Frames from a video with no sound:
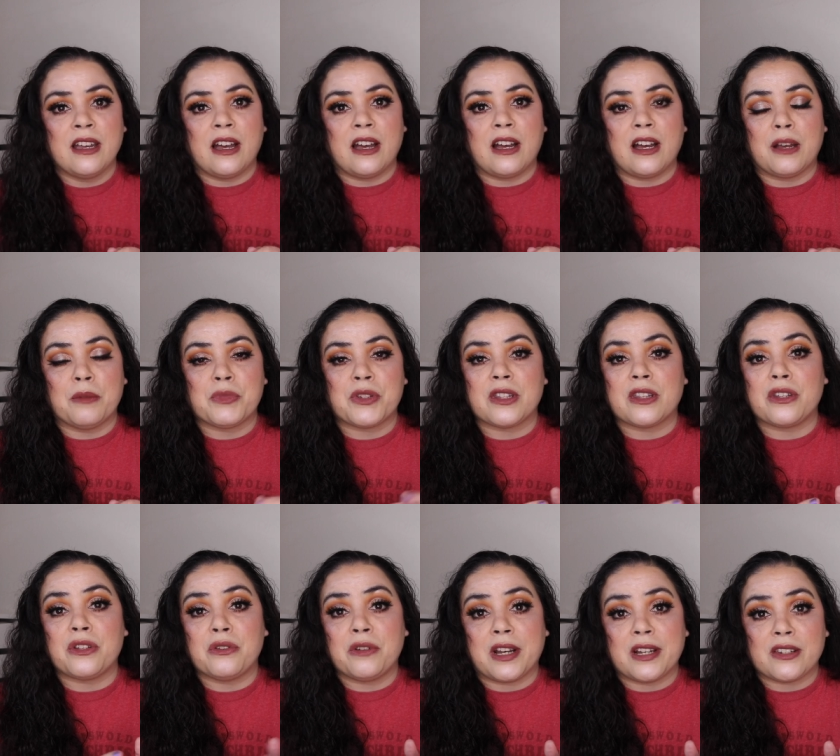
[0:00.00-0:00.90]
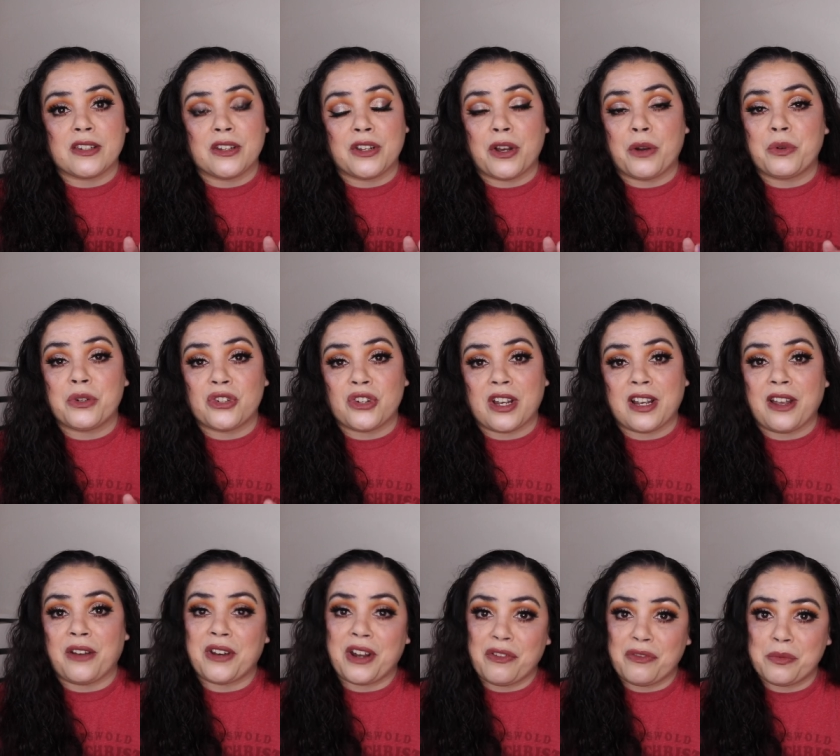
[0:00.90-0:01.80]
um, so that you guys can go and check
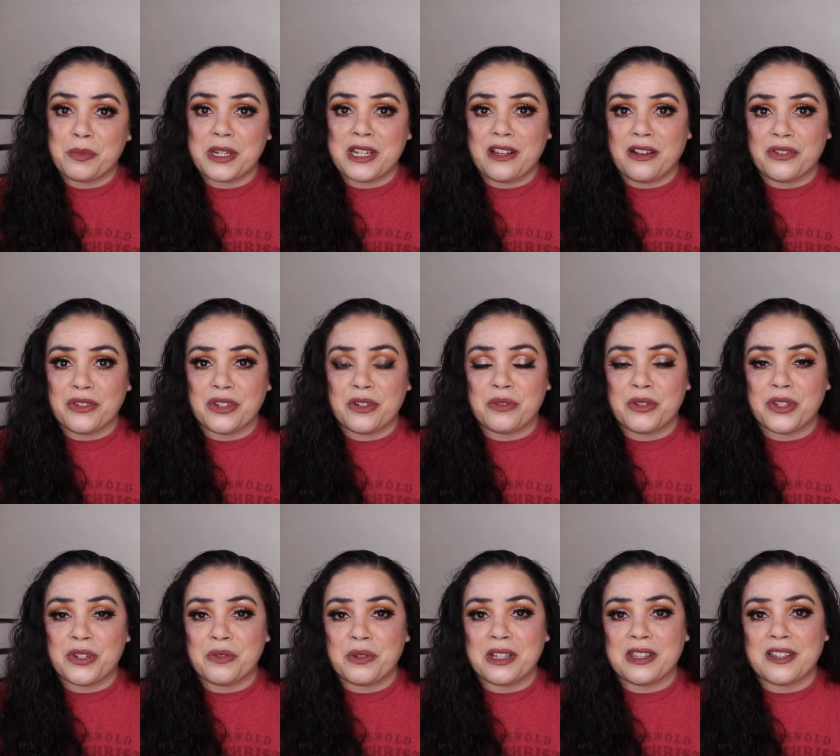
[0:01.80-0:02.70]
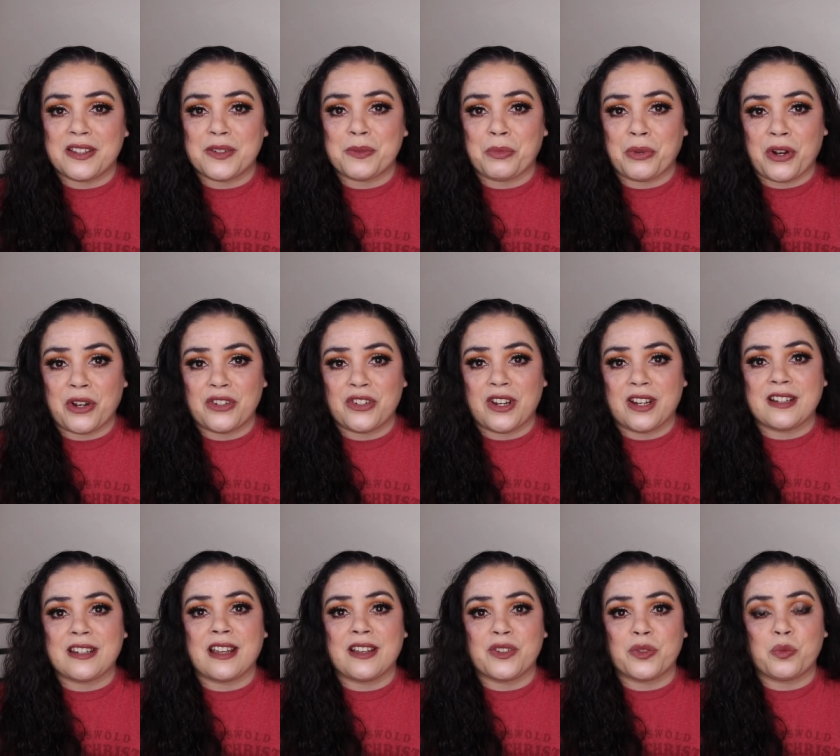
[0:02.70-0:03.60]
out everybody else who's doing this
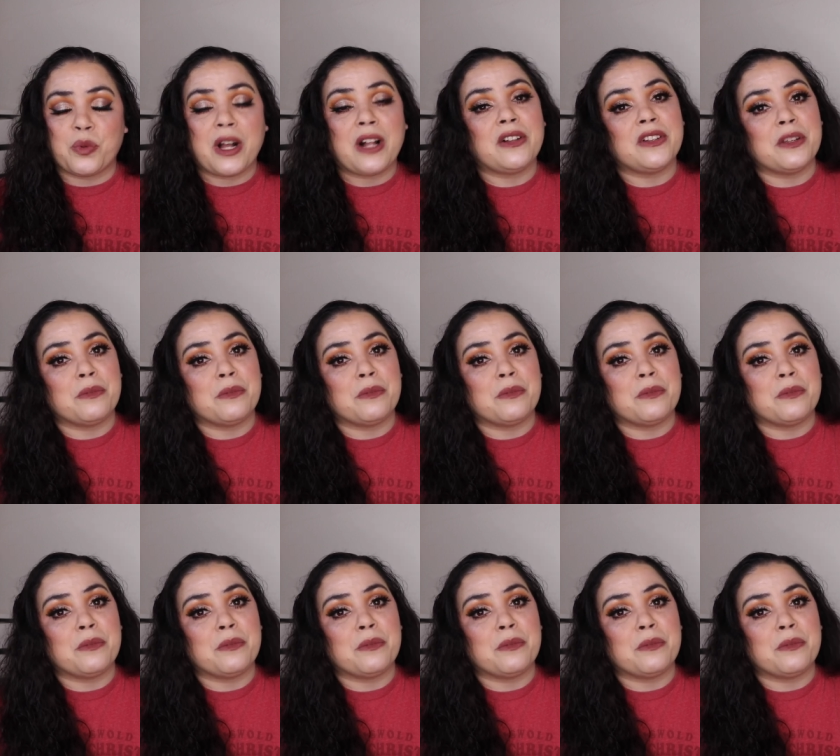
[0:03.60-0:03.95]
project as well.